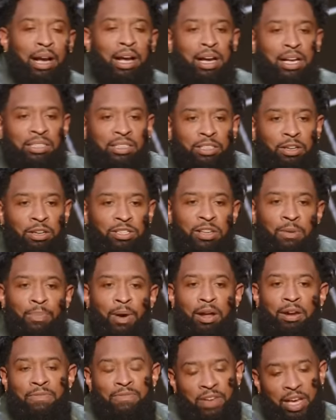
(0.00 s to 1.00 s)
concerts and
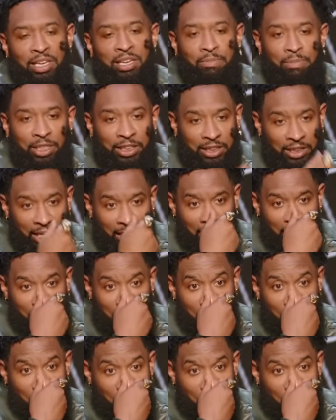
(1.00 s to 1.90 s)
bought a vending machine.